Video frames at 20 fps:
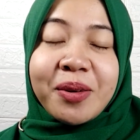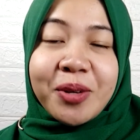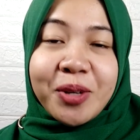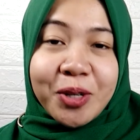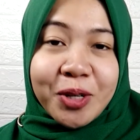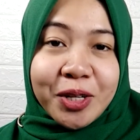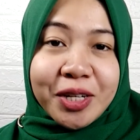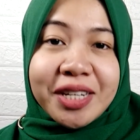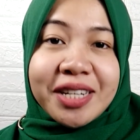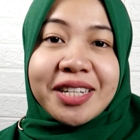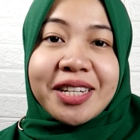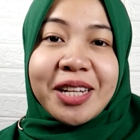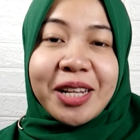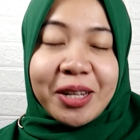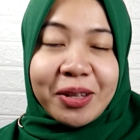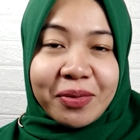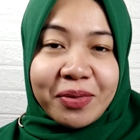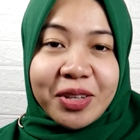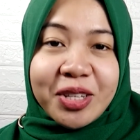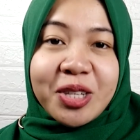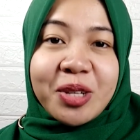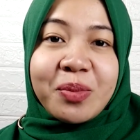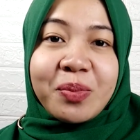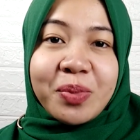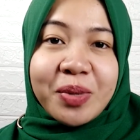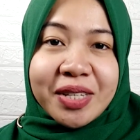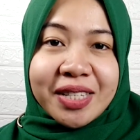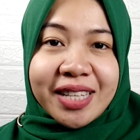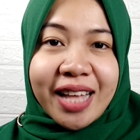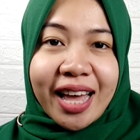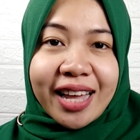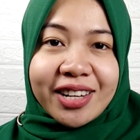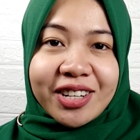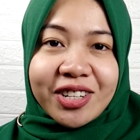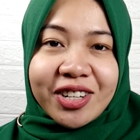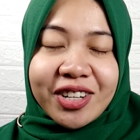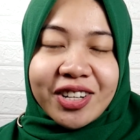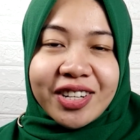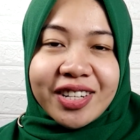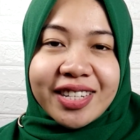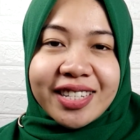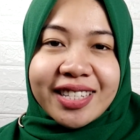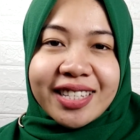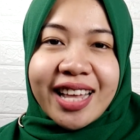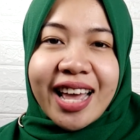good television presenter.